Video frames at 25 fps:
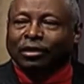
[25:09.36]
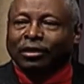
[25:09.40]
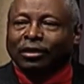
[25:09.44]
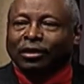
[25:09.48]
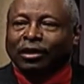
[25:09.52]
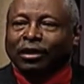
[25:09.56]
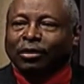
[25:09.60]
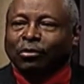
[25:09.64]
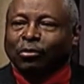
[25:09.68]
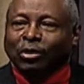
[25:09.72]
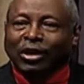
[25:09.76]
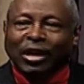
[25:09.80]

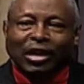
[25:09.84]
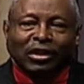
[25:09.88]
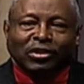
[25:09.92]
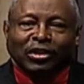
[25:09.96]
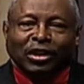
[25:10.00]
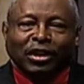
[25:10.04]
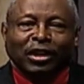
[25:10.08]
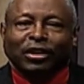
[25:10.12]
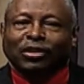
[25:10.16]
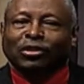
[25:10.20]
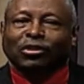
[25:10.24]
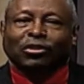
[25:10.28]
And when I say
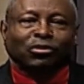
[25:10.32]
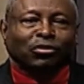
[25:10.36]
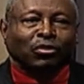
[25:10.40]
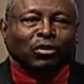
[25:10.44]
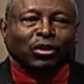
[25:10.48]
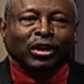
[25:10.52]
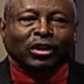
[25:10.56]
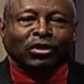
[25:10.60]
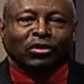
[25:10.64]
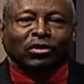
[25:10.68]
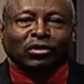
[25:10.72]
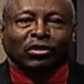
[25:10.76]
hit the
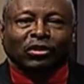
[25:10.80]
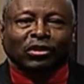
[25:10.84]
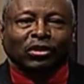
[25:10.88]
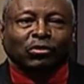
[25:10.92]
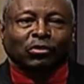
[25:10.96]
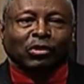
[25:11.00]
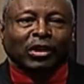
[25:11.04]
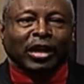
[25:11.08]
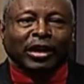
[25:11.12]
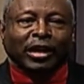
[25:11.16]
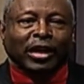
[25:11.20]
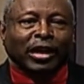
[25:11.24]
streets, it was
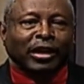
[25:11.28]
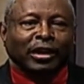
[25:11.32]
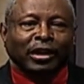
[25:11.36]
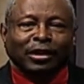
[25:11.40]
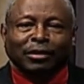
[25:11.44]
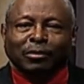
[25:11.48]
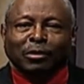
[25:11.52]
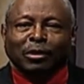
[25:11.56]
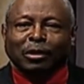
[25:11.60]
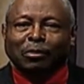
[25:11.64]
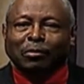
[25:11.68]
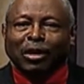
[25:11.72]
like I hit
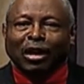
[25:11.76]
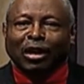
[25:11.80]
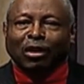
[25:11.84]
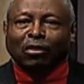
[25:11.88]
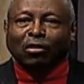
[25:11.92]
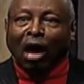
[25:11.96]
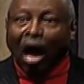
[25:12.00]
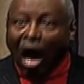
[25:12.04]
them in the mouth.